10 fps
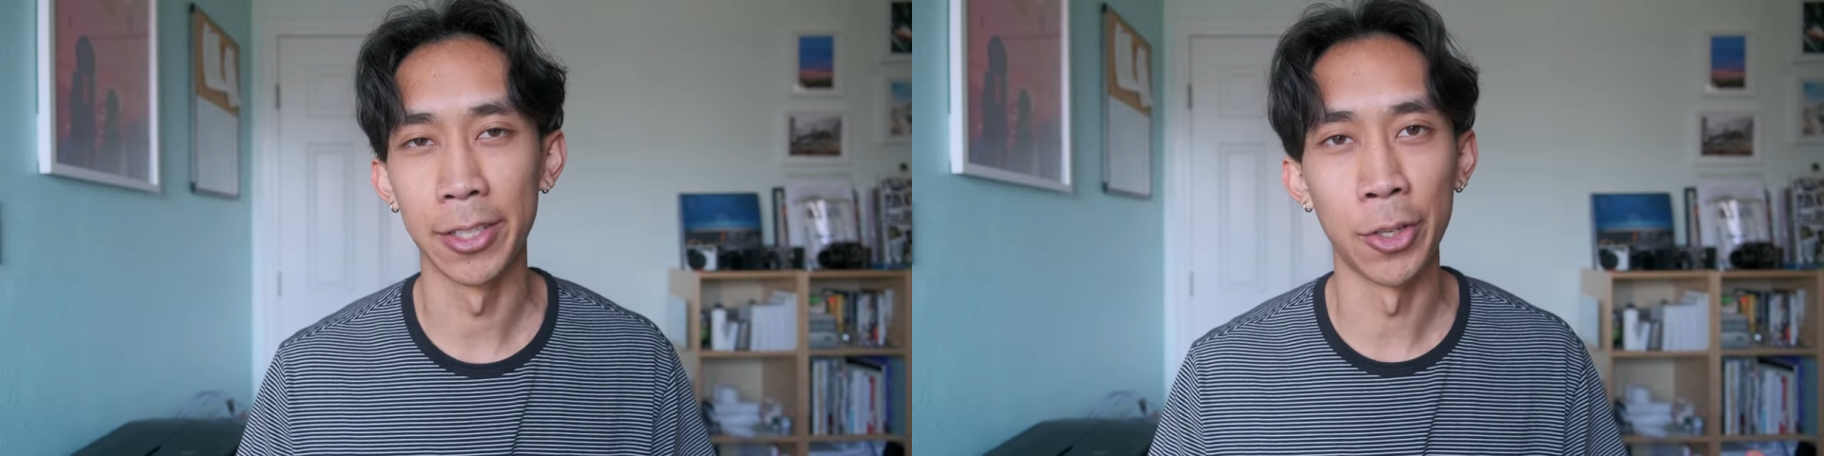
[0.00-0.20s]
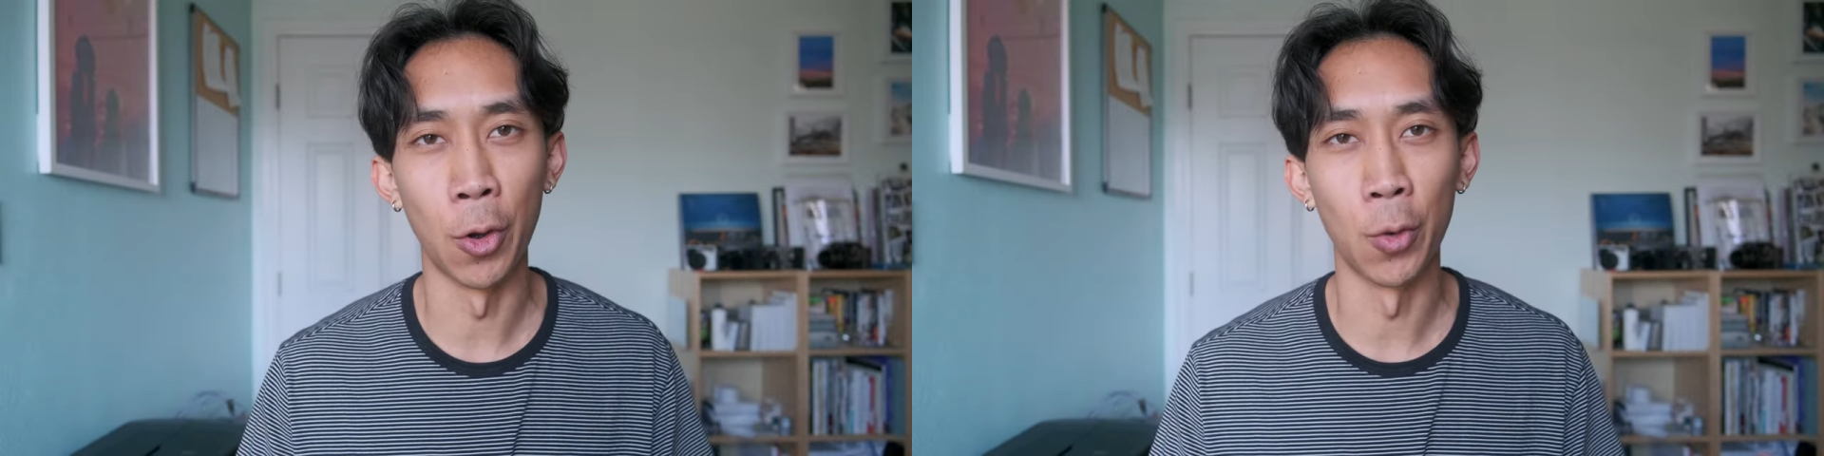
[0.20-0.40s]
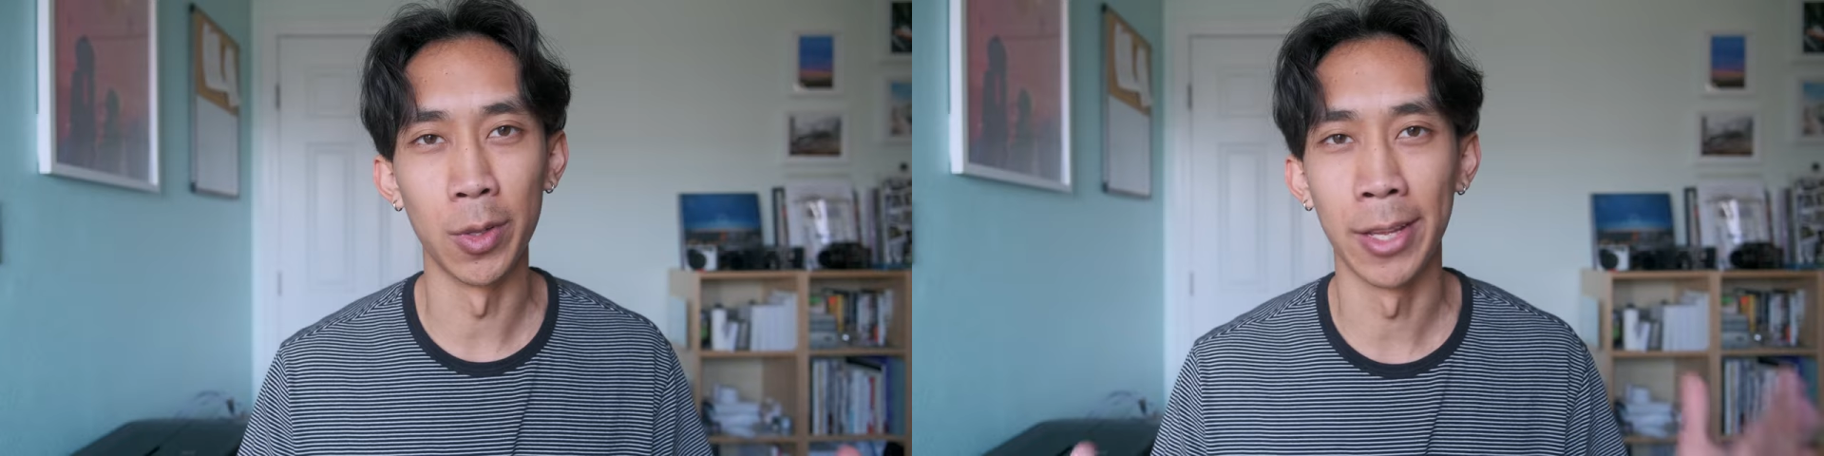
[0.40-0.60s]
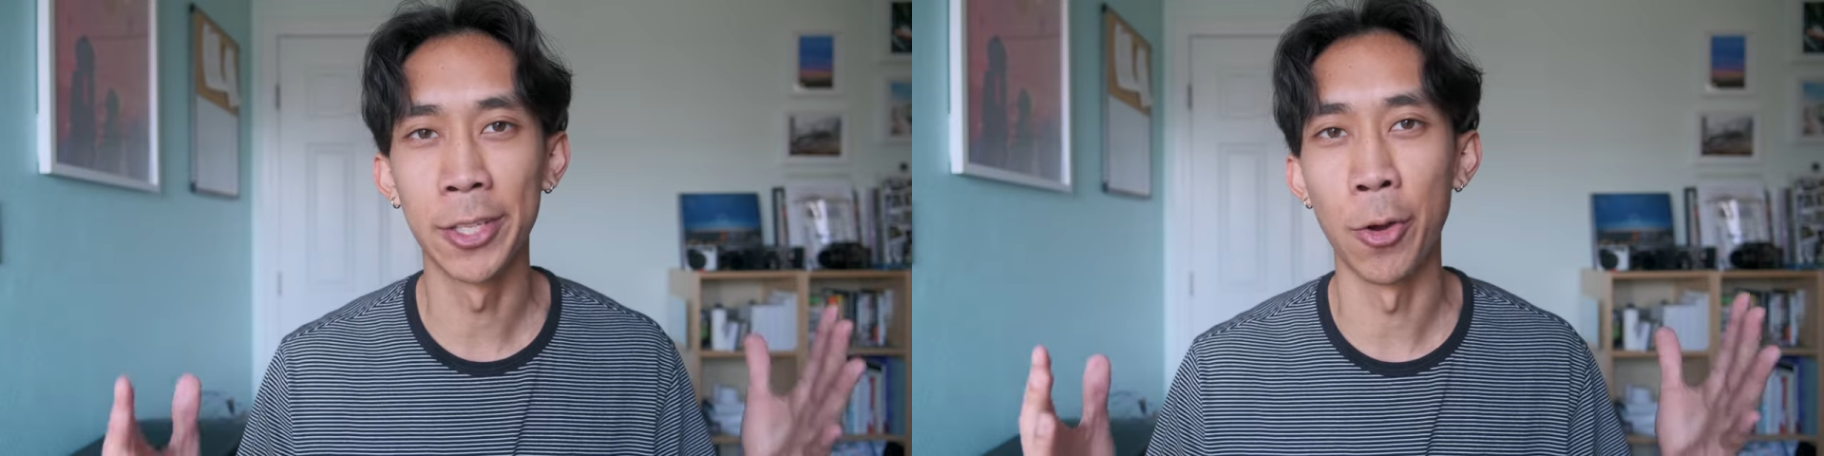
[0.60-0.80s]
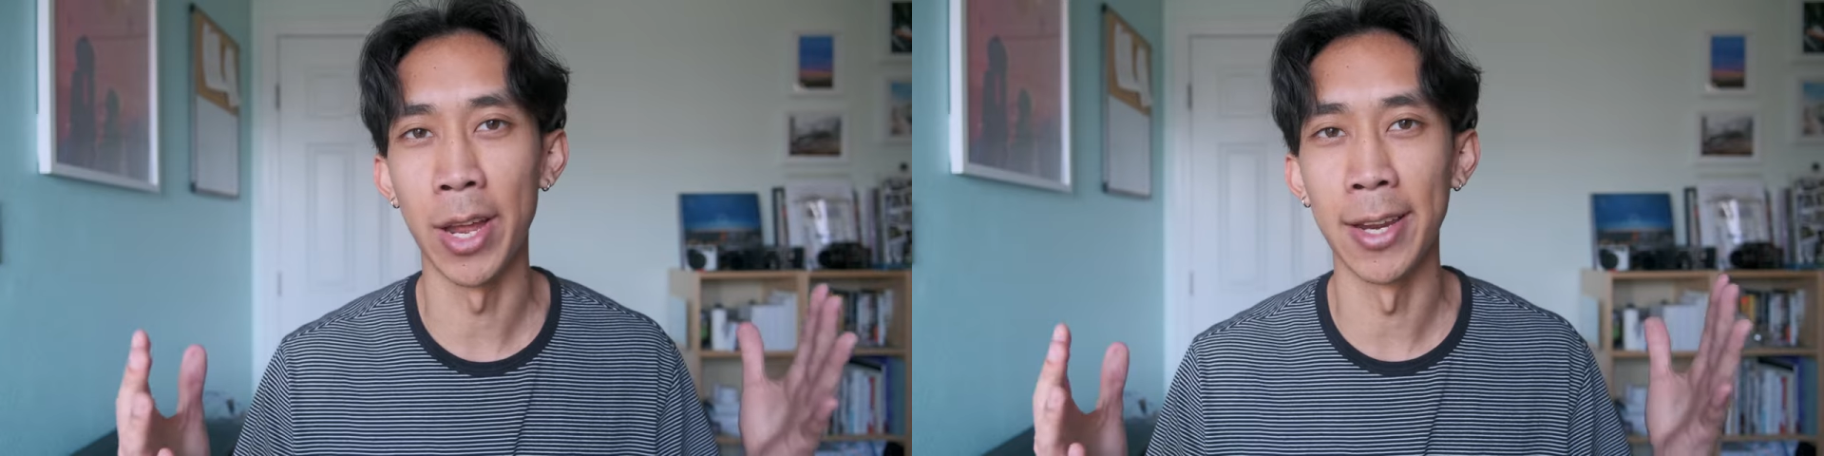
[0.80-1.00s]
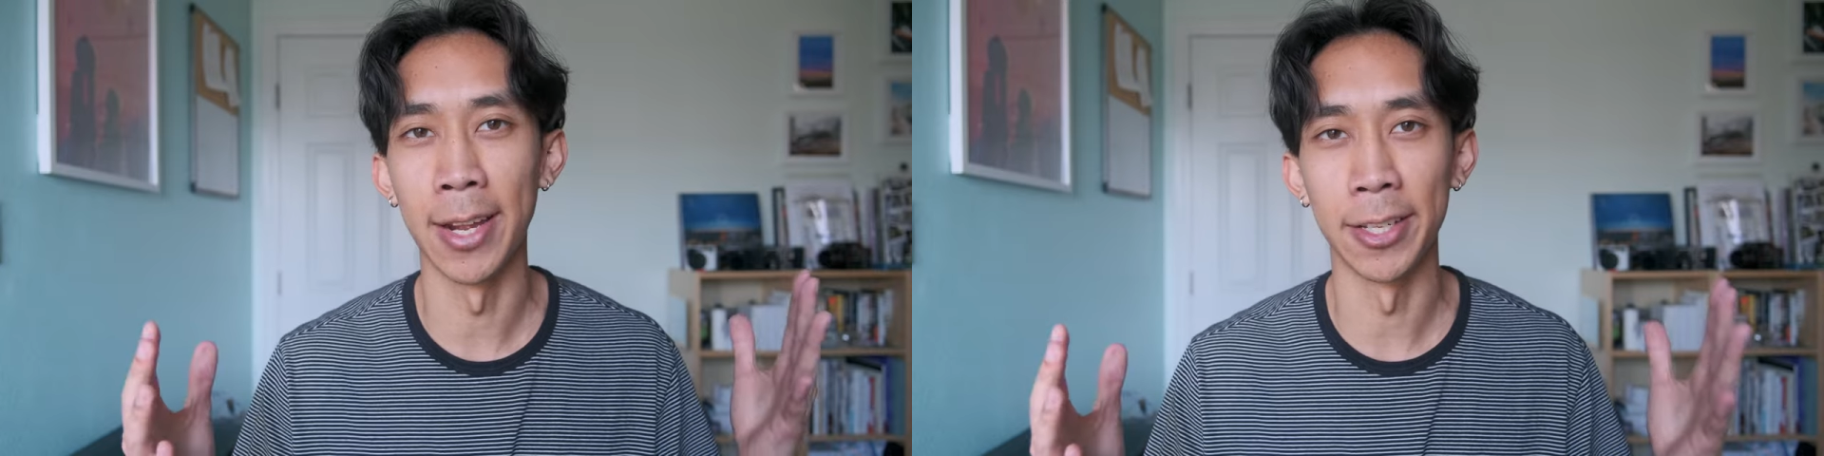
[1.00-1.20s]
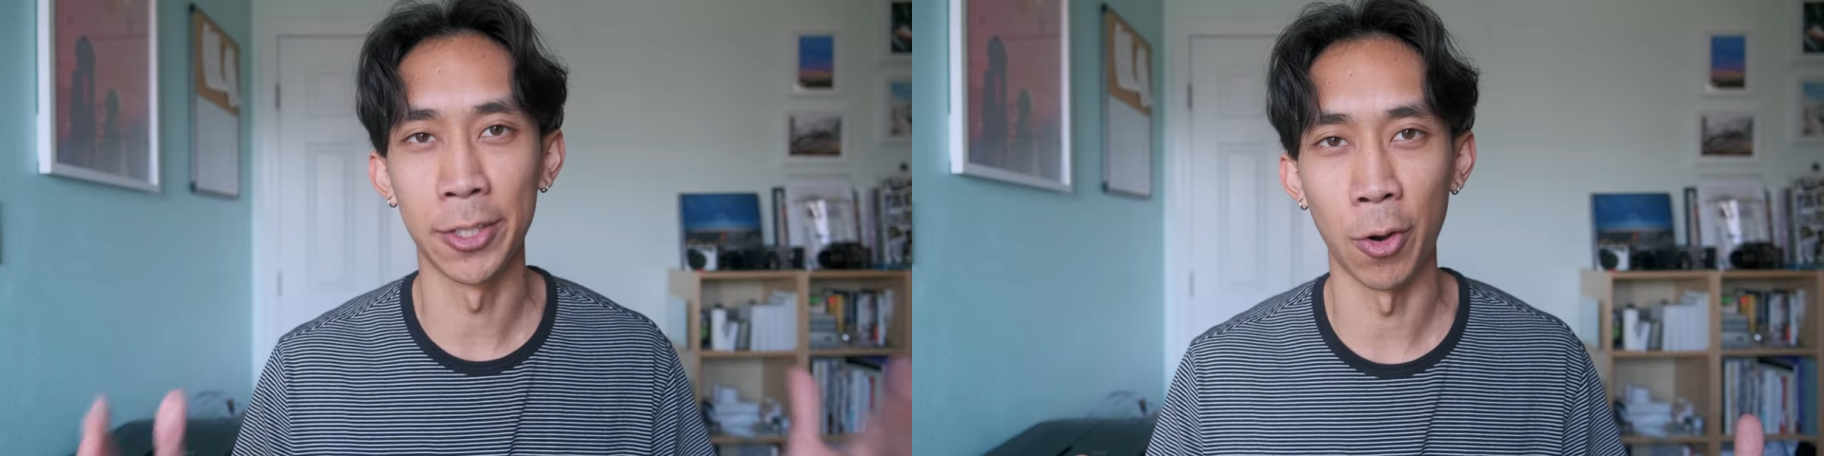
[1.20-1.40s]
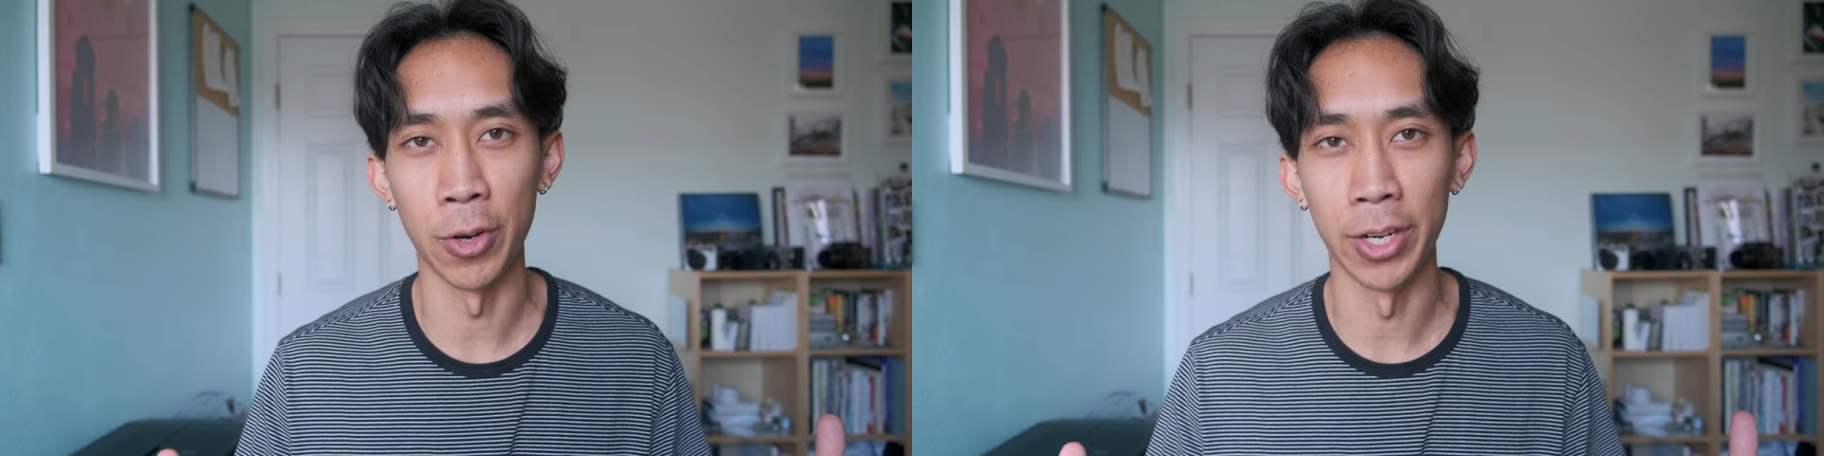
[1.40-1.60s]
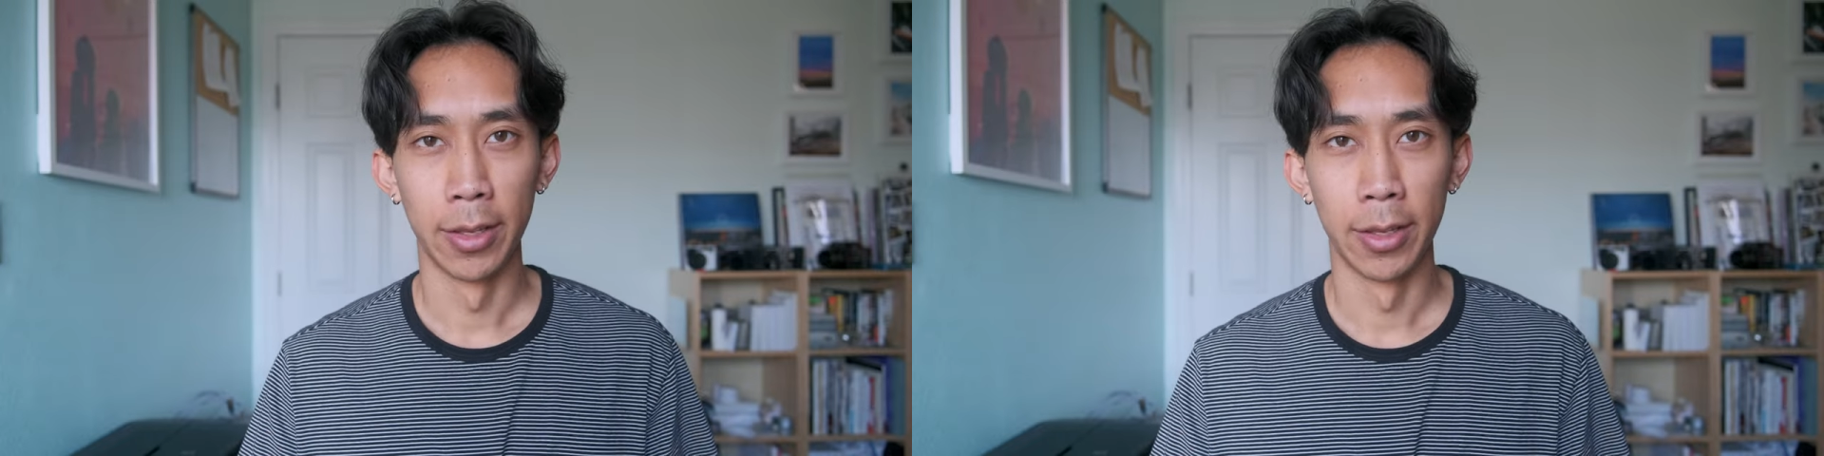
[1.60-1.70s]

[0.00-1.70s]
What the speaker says: So let's go ahead and get started.